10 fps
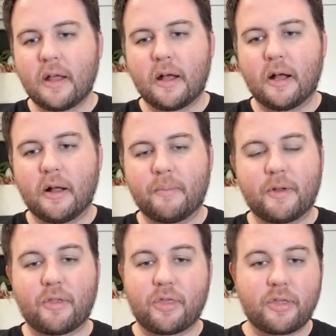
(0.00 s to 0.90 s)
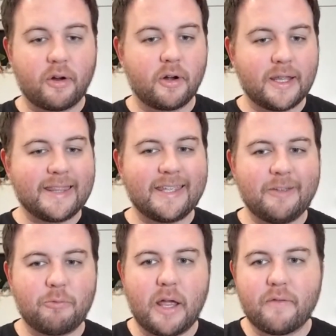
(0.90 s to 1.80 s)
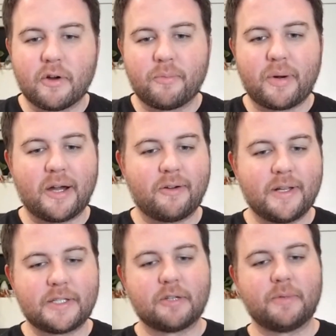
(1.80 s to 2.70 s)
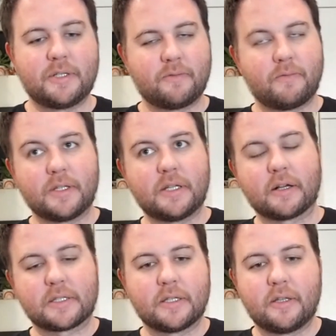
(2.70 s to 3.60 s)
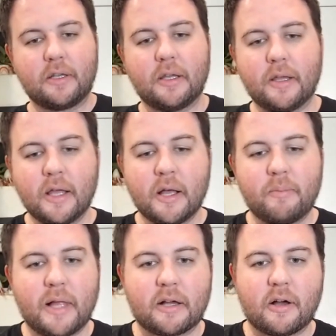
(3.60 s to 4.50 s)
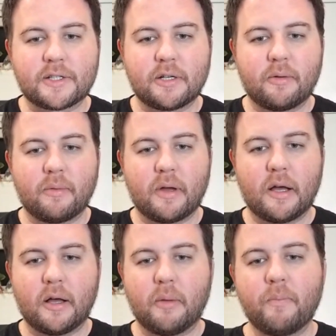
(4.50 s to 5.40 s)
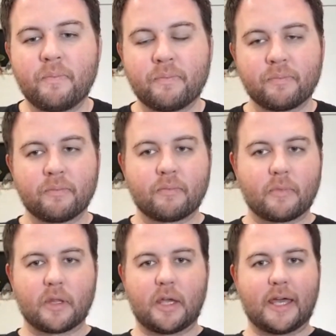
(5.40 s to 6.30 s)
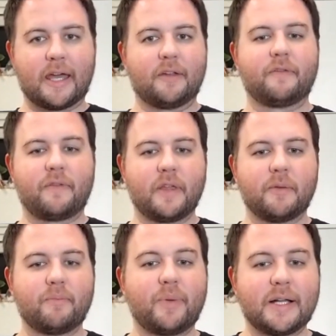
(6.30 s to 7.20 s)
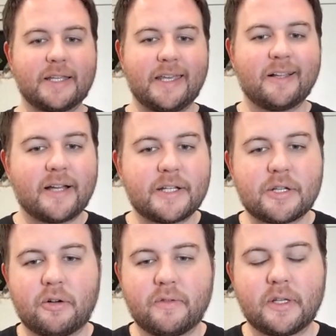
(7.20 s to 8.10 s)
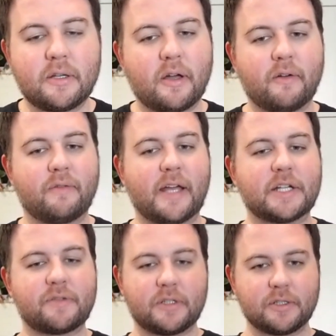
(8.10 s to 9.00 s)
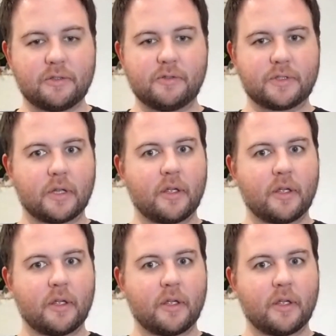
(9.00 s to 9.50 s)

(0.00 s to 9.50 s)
um they're third in the waiver priority so between the ducks and the blackhawks are um uh, ahead of them. But Eeli Tolvanen of Nashville, who's